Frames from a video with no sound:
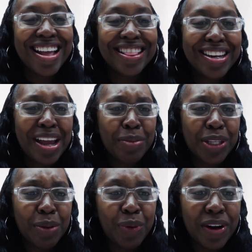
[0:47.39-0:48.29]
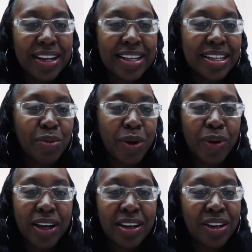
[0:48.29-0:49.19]
The name is important. It's what
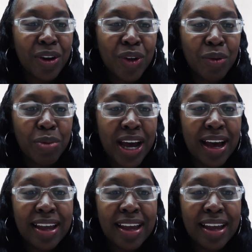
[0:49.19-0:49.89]
we're going to know you by.